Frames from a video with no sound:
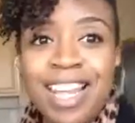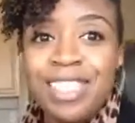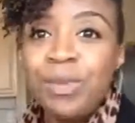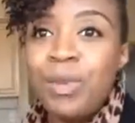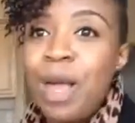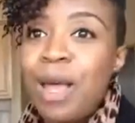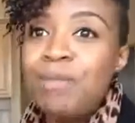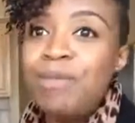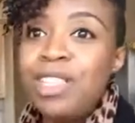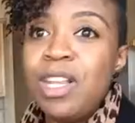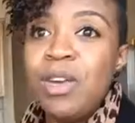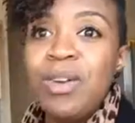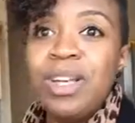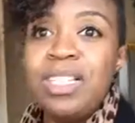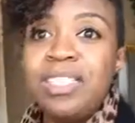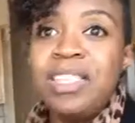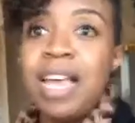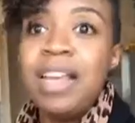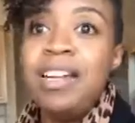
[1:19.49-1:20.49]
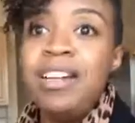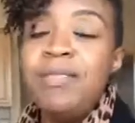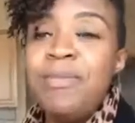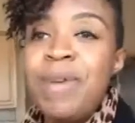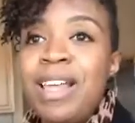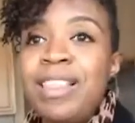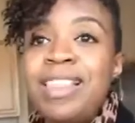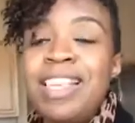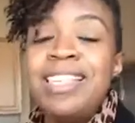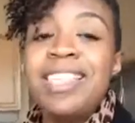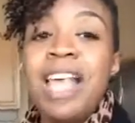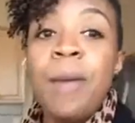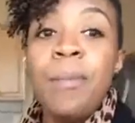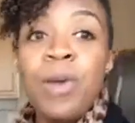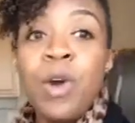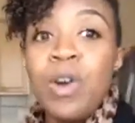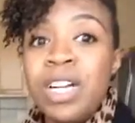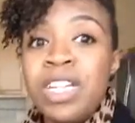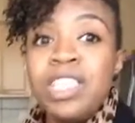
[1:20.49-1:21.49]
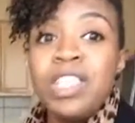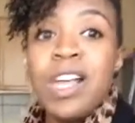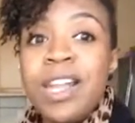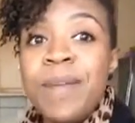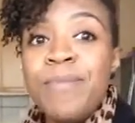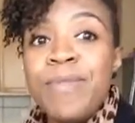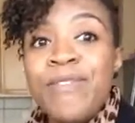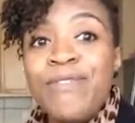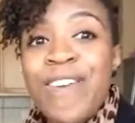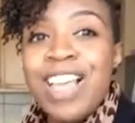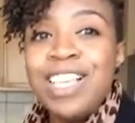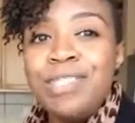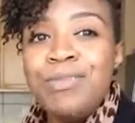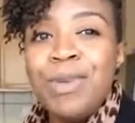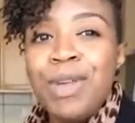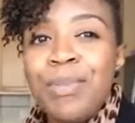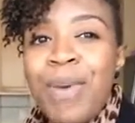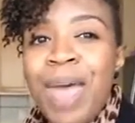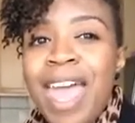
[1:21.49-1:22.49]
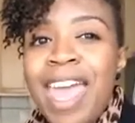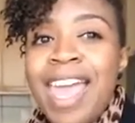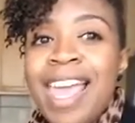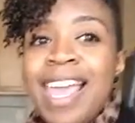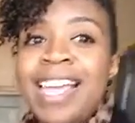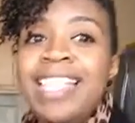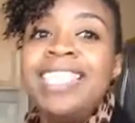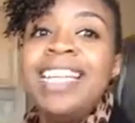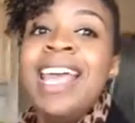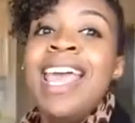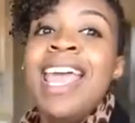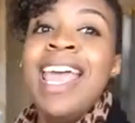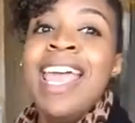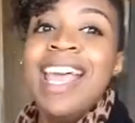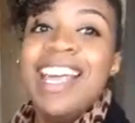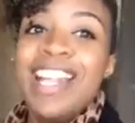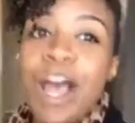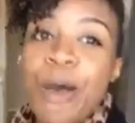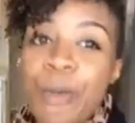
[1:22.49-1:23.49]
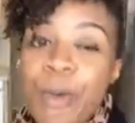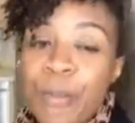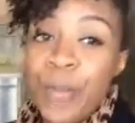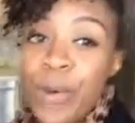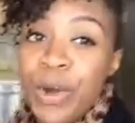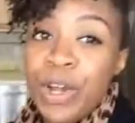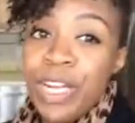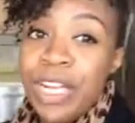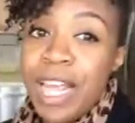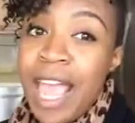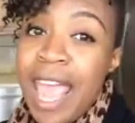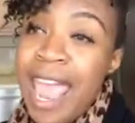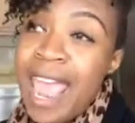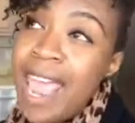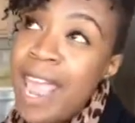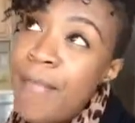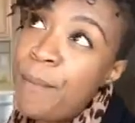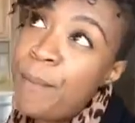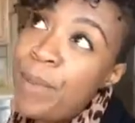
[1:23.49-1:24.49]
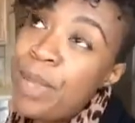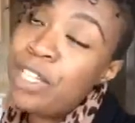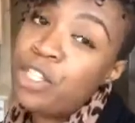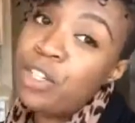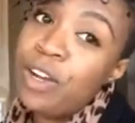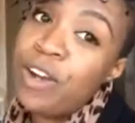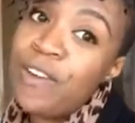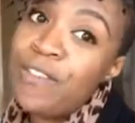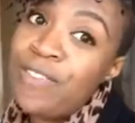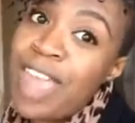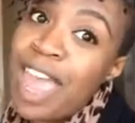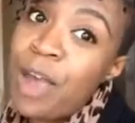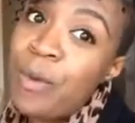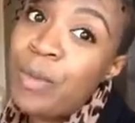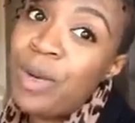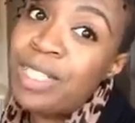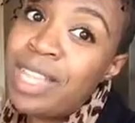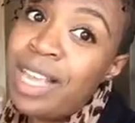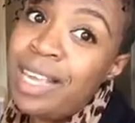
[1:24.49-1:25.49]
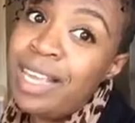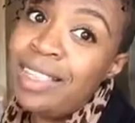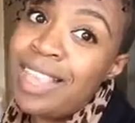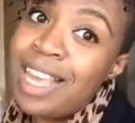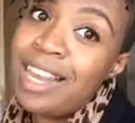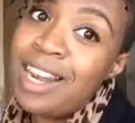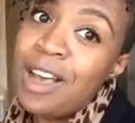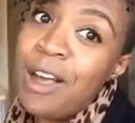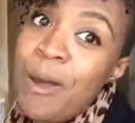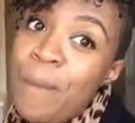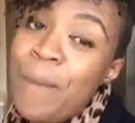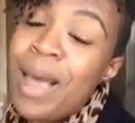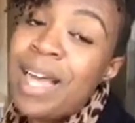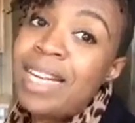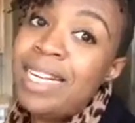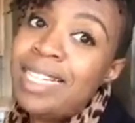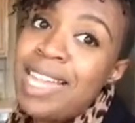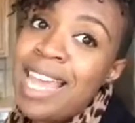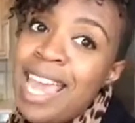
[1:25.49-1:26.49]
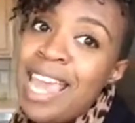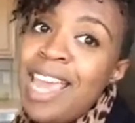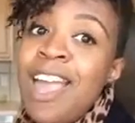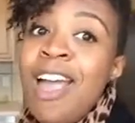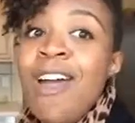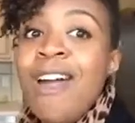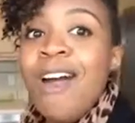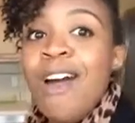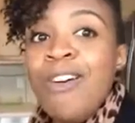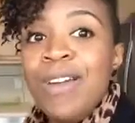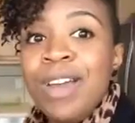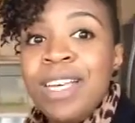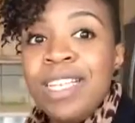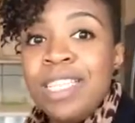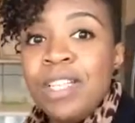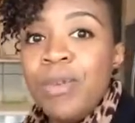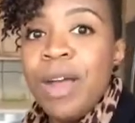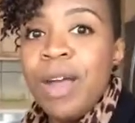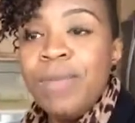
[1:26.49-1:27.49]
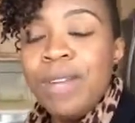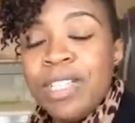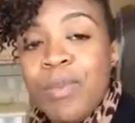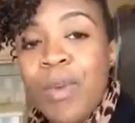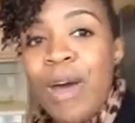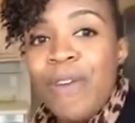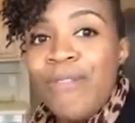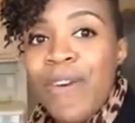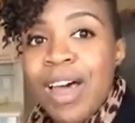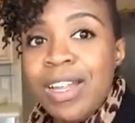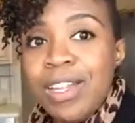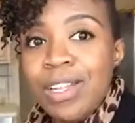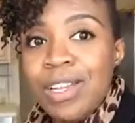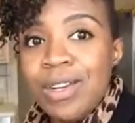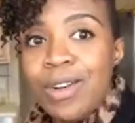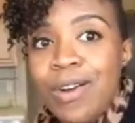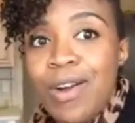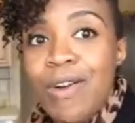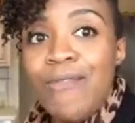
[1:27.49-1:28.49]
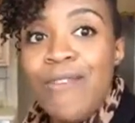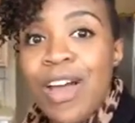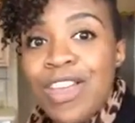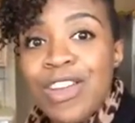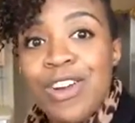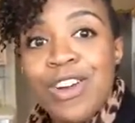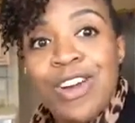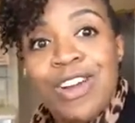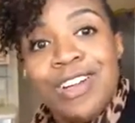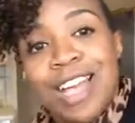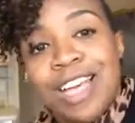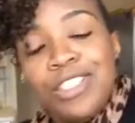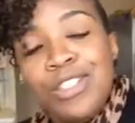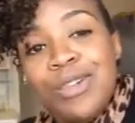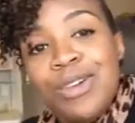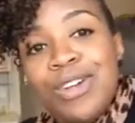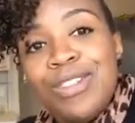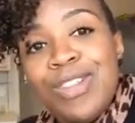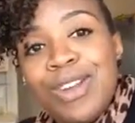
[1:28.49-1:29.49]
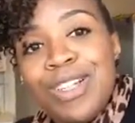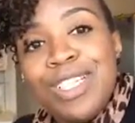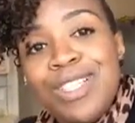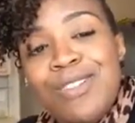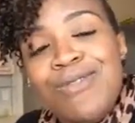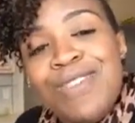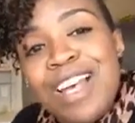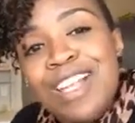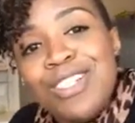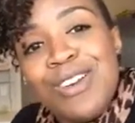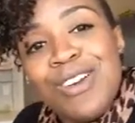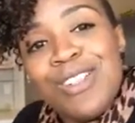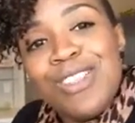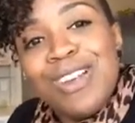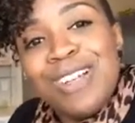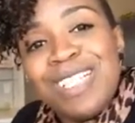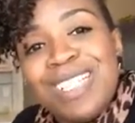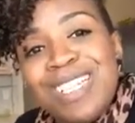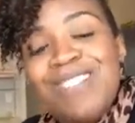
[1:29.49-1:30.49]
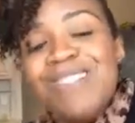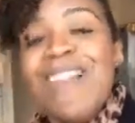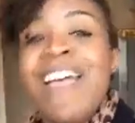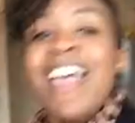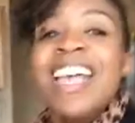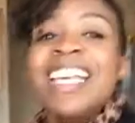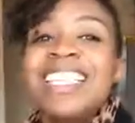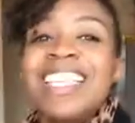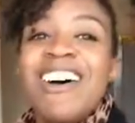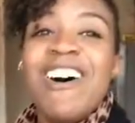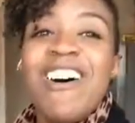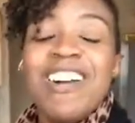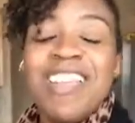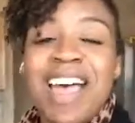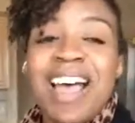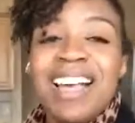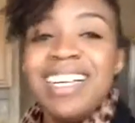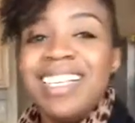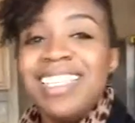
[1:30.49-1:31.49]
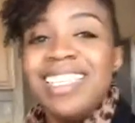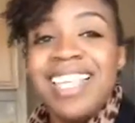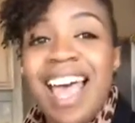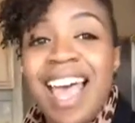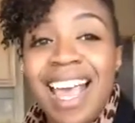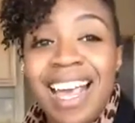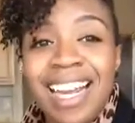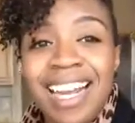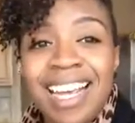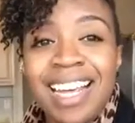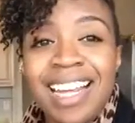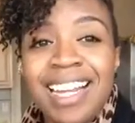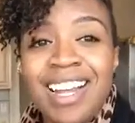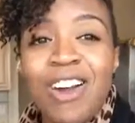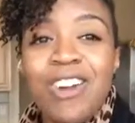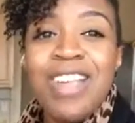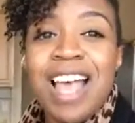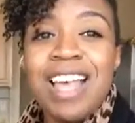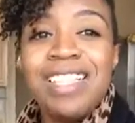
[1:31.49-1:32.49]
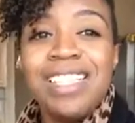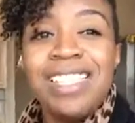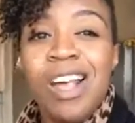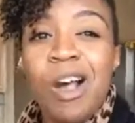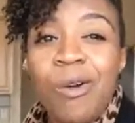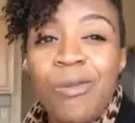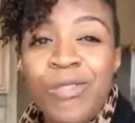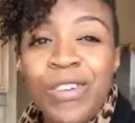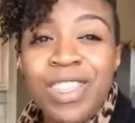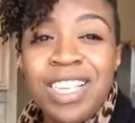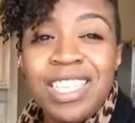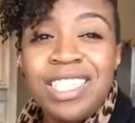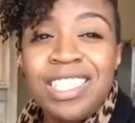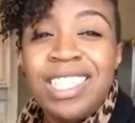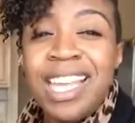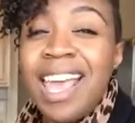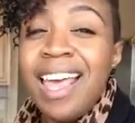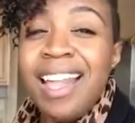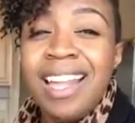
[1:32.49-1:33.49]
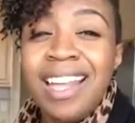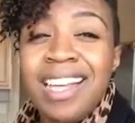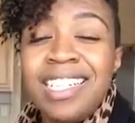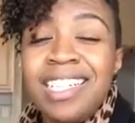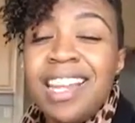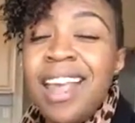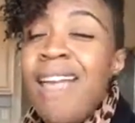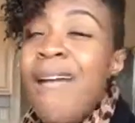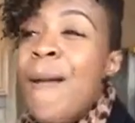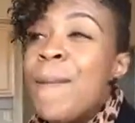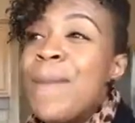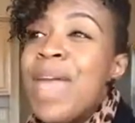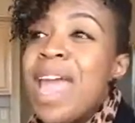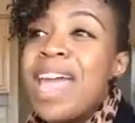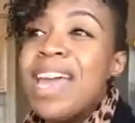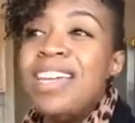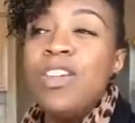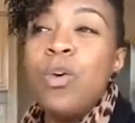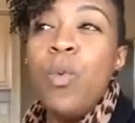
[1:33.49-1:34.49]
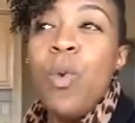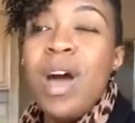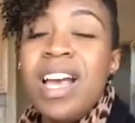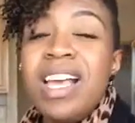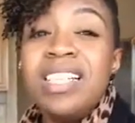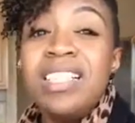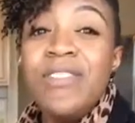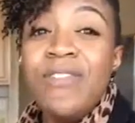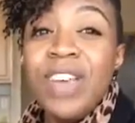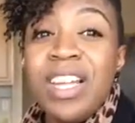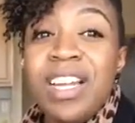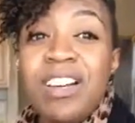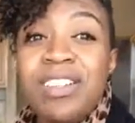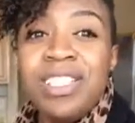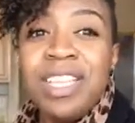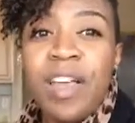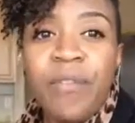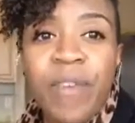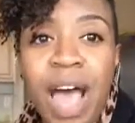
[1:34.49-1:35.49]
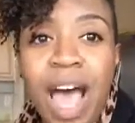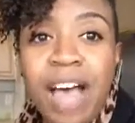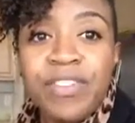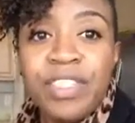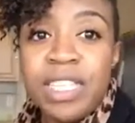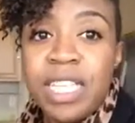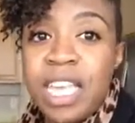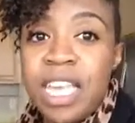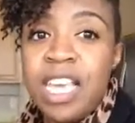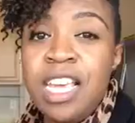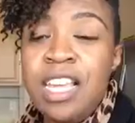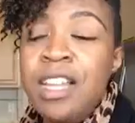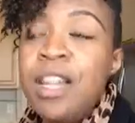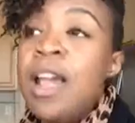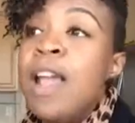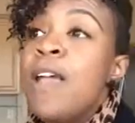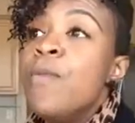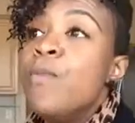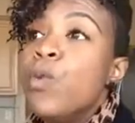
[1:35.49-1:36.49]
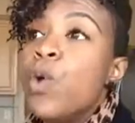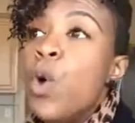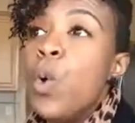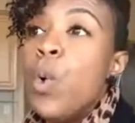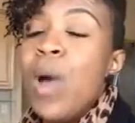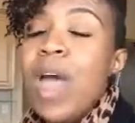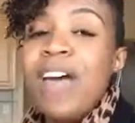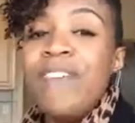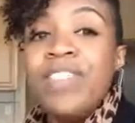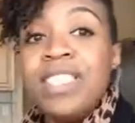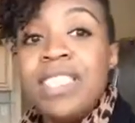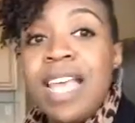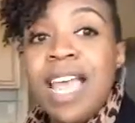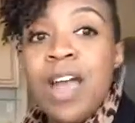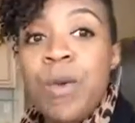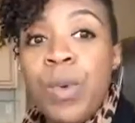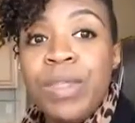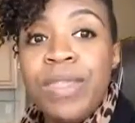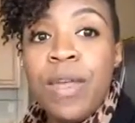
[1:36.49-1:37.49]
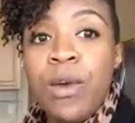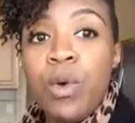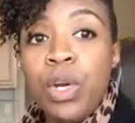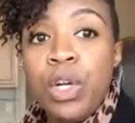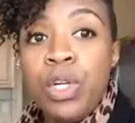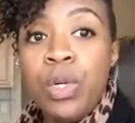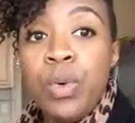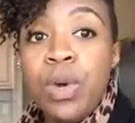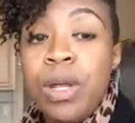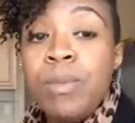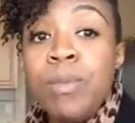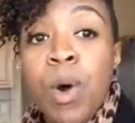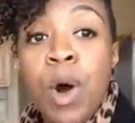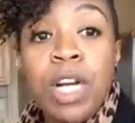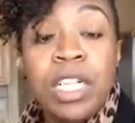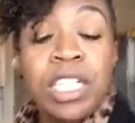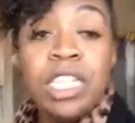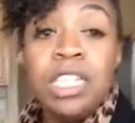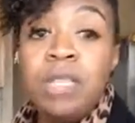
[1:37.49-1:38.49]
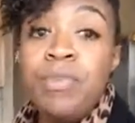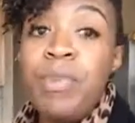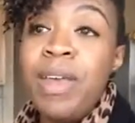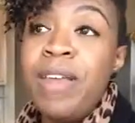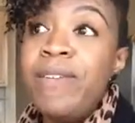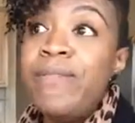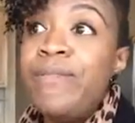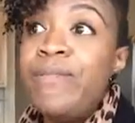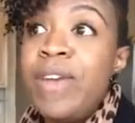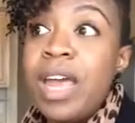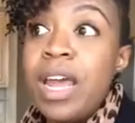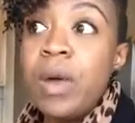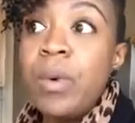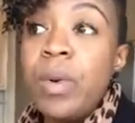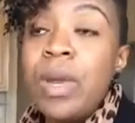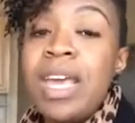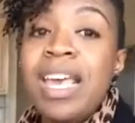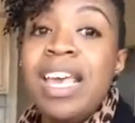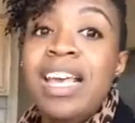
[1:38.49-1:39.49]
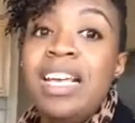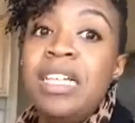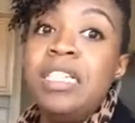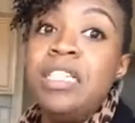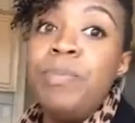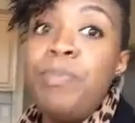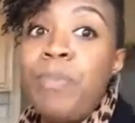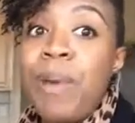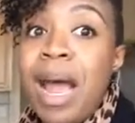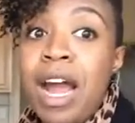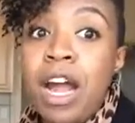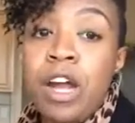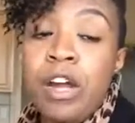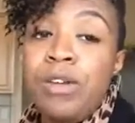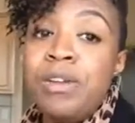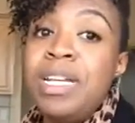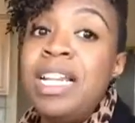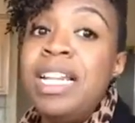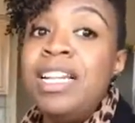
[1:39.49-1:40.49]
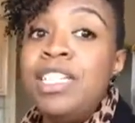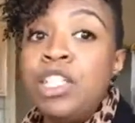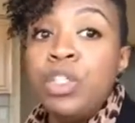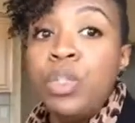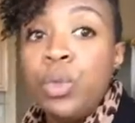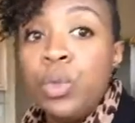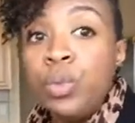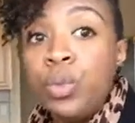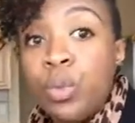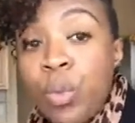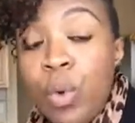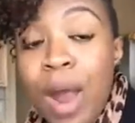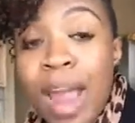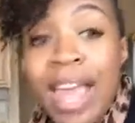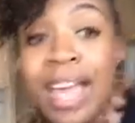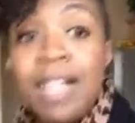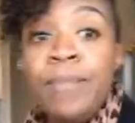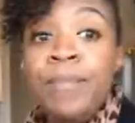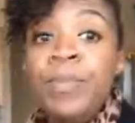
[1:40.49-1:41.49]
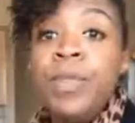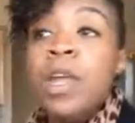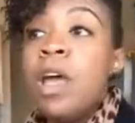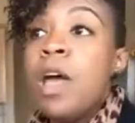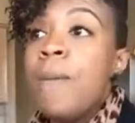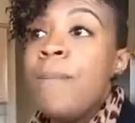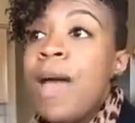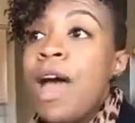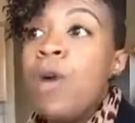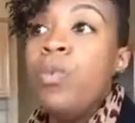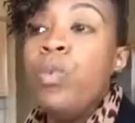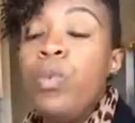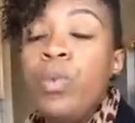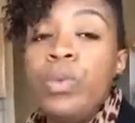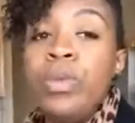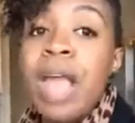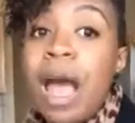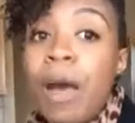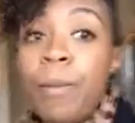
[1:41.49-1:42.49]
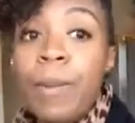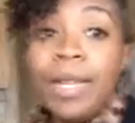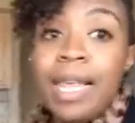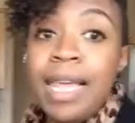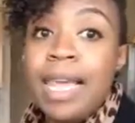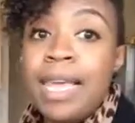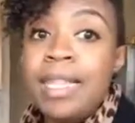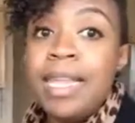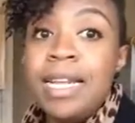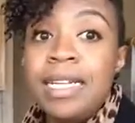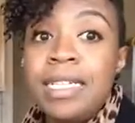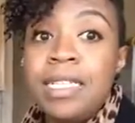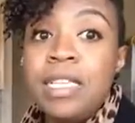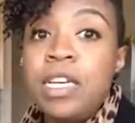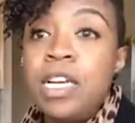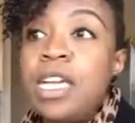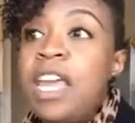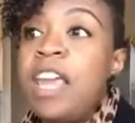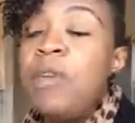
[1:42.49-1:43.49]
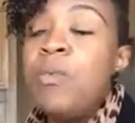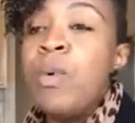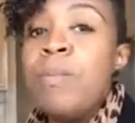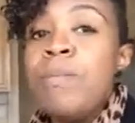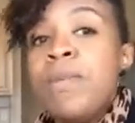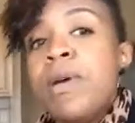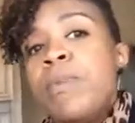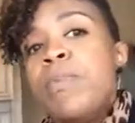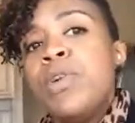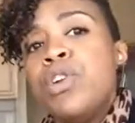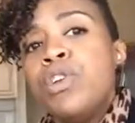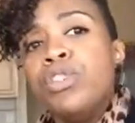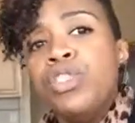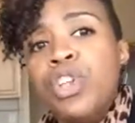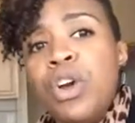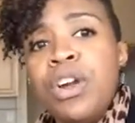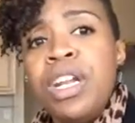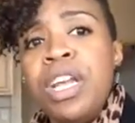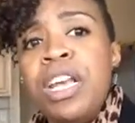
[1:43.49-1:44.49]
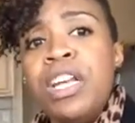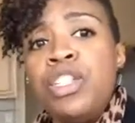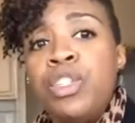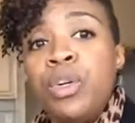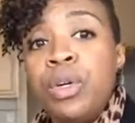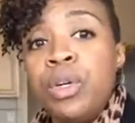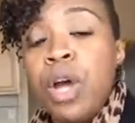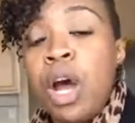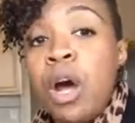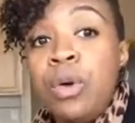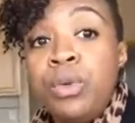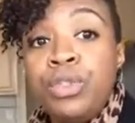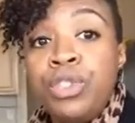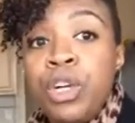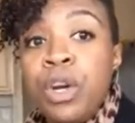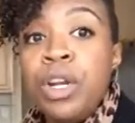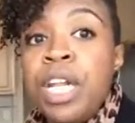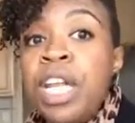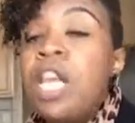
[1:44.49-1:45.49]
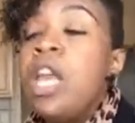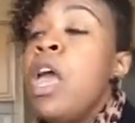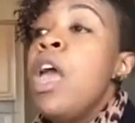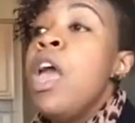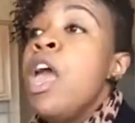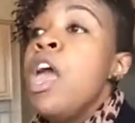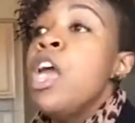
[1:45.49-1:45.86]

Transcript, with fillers: That's why I'm so excited about this. I'm going to start up the Facebook page, and I will put a picture of that once I get that up by the day on Instagram. That's why I follow your girl. Follow your girl, Natural Girl thirty-two, Natural Girl thirty-two. So are y'all excited? Are y'all stoked for this challenge? Man, the ones, the videos that I've seen who have said what they're going to do in March, it's been very inspiring. It's great about y'all playing. That is good. And remember, your journey is your own journey.